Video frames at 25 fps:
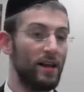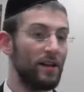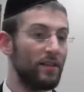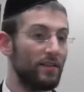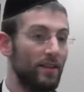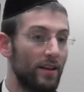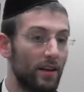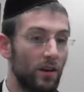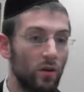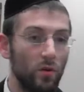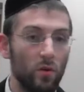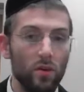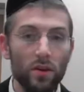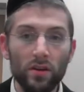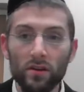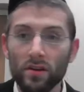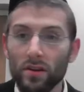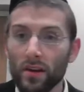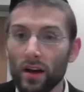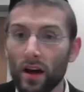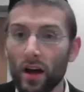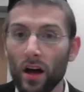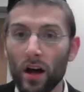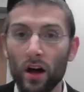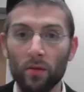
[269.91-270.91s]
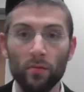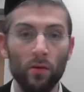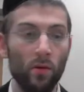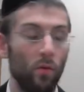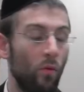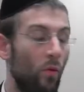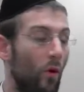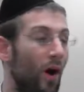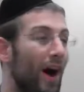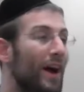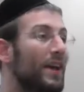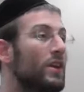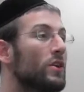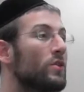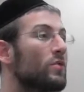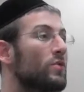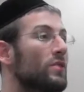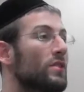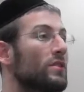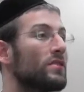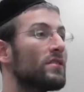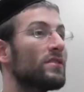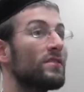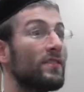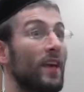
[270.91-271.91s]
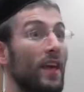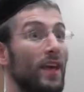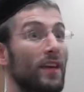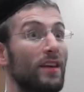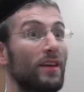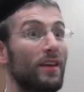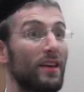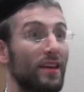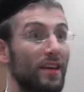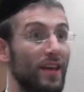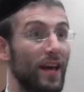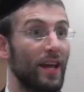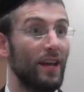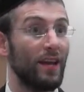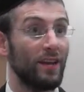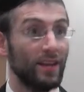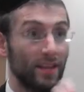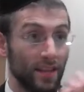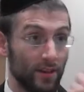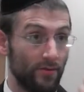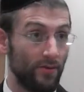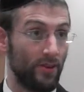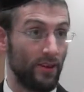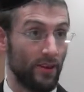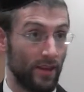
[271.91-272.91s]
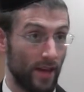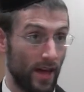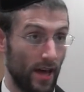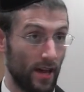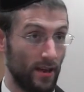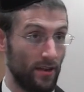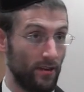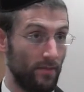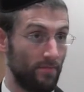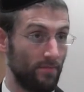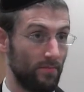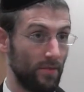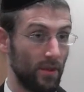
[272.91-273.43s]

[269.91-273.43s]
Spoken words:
that according to the Chachamim, why do you need to take it again and give it again?